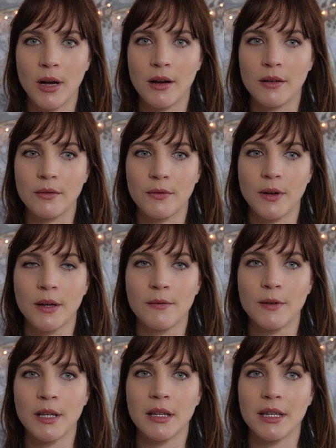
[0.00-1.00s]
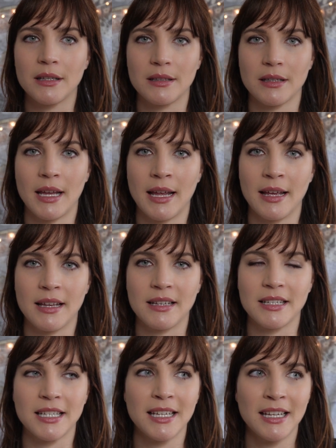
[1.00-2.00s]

of feelings and